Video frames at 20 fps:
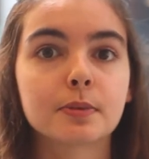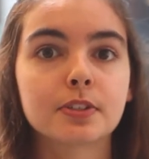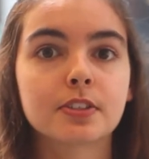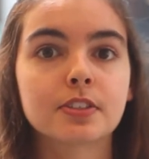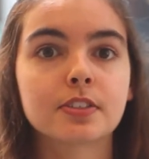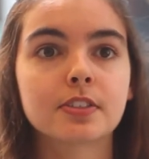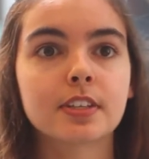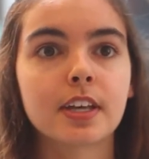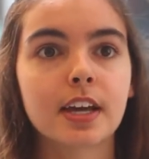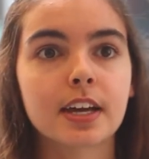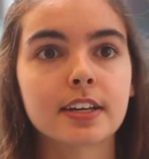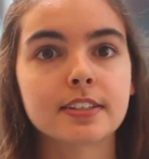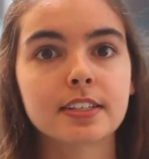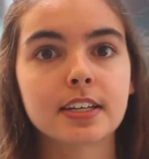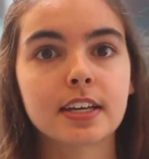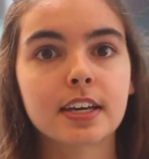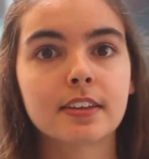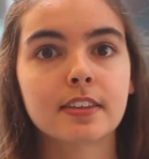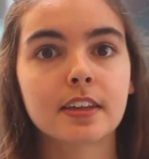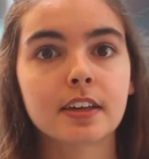which is the
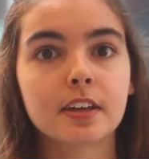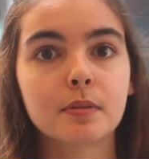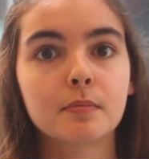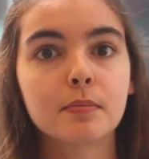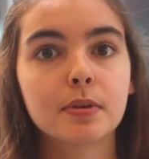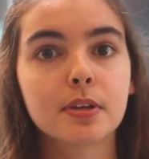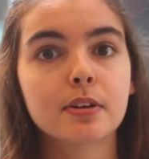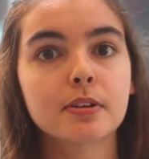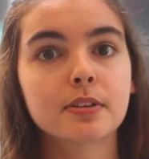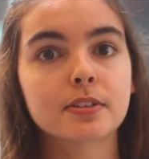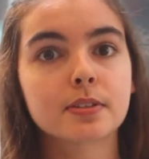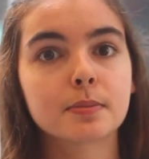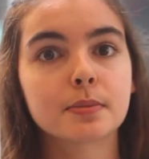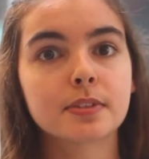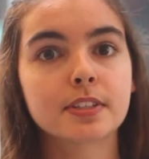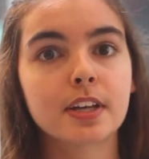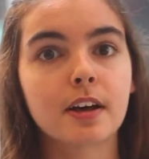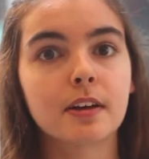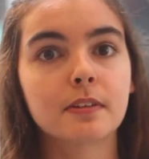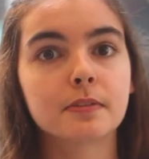idea that computers
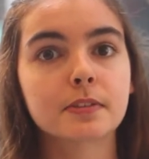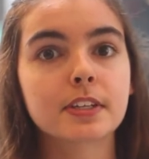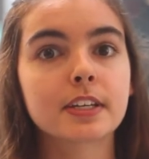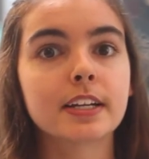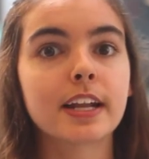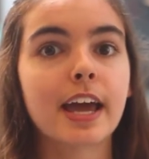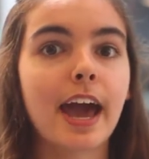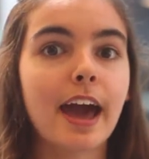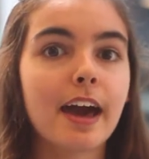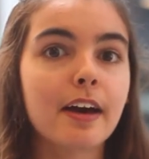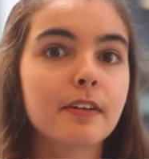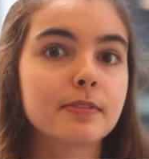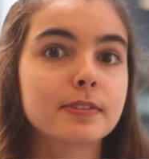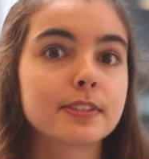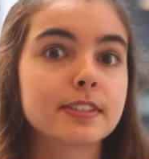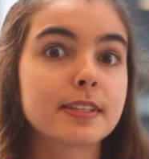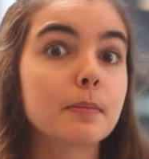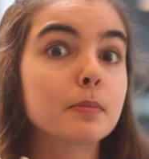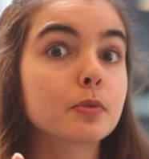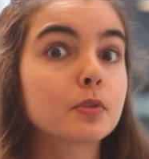themselves can have
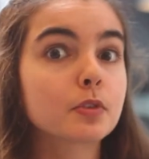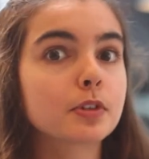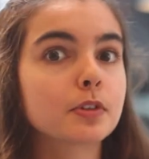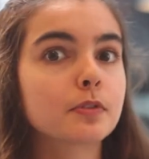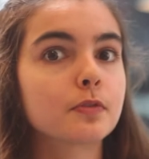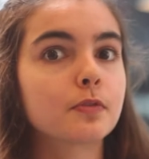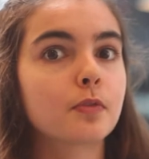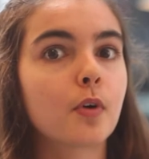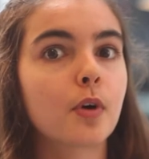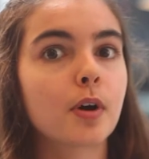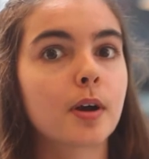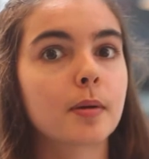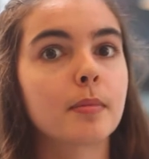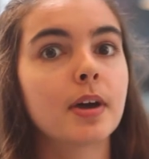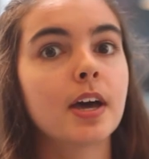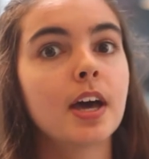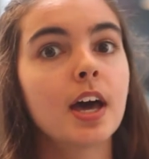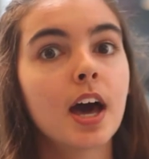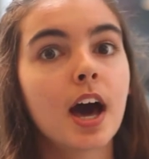some sort of form